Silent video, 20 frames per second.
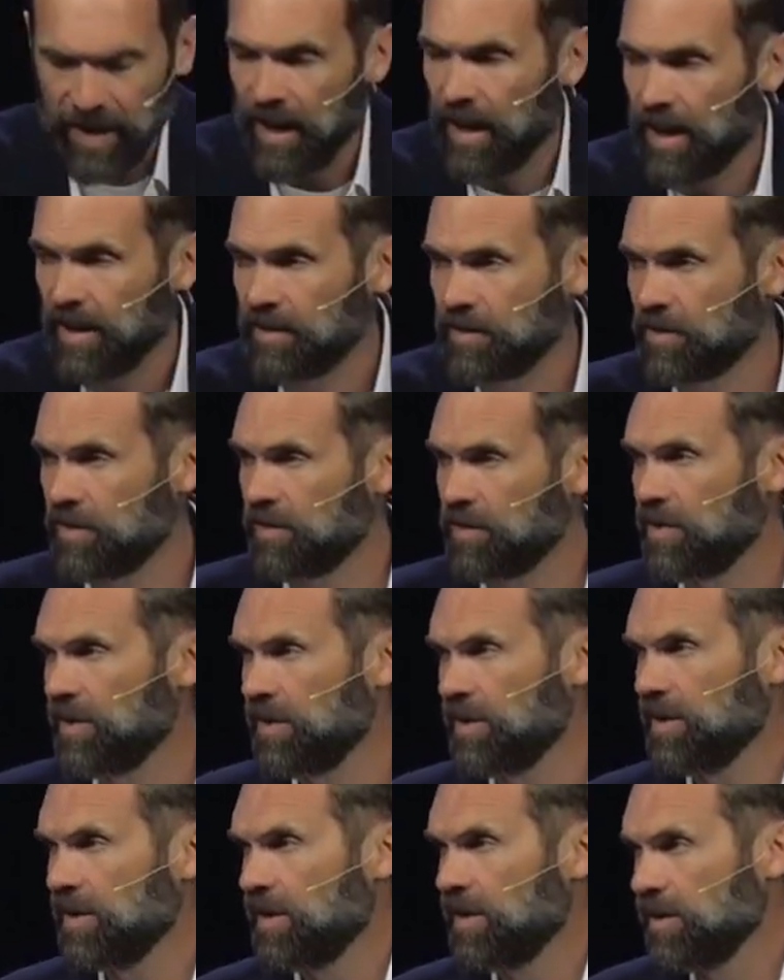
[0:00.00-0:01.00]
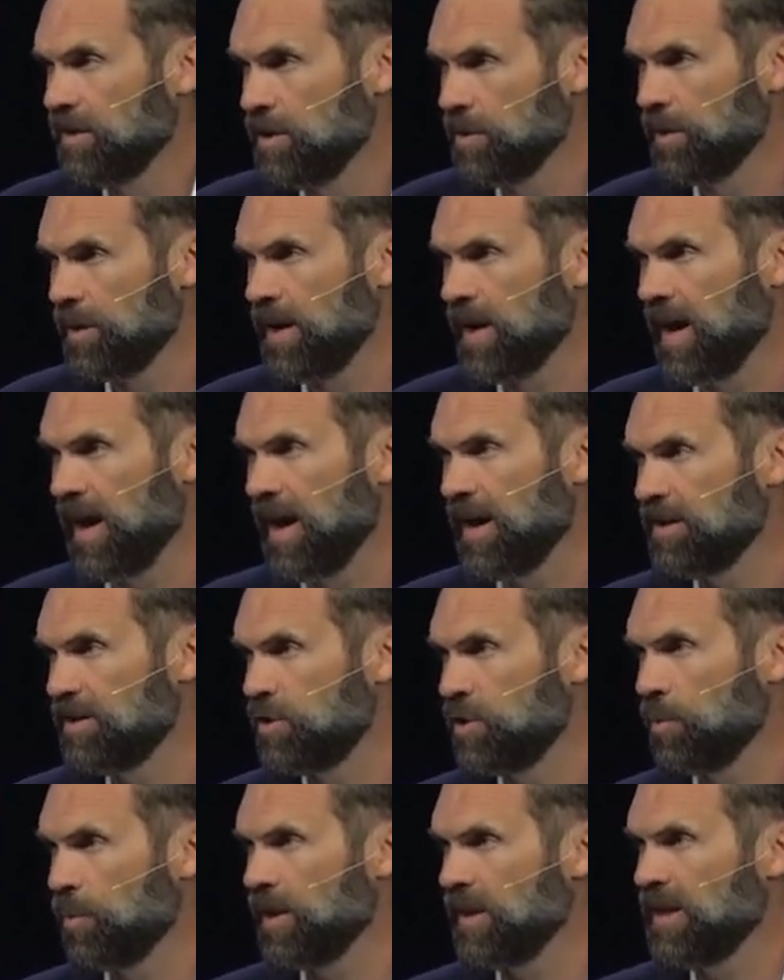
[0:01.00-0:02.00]
us, you and I,
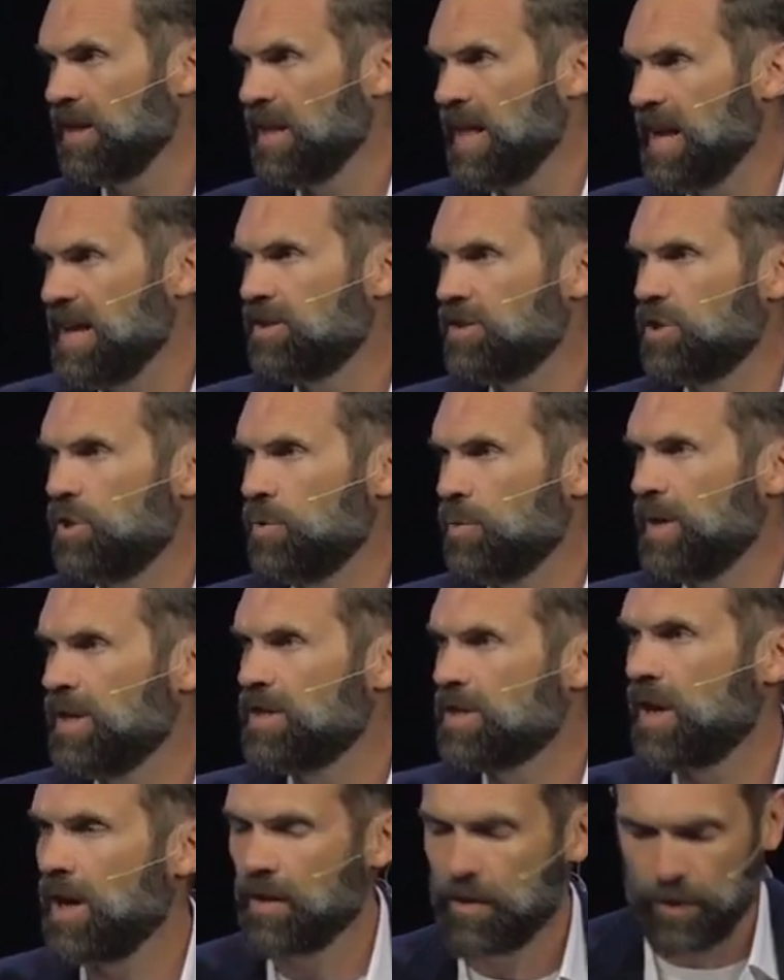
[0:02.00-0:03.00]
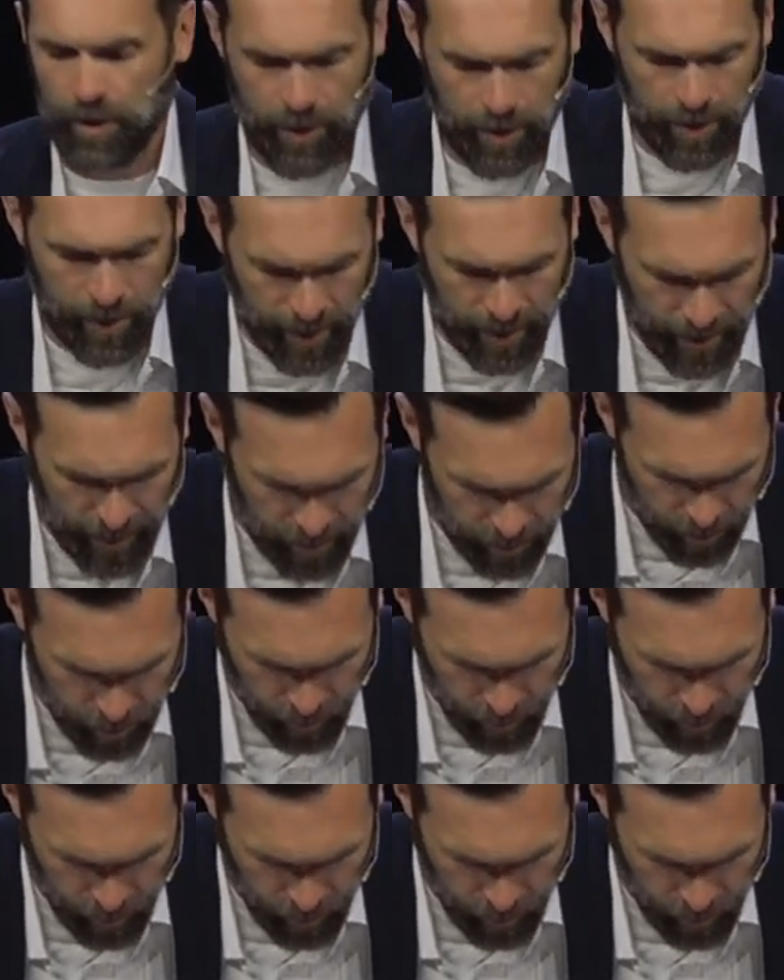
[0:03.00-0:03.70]
to relate to each other in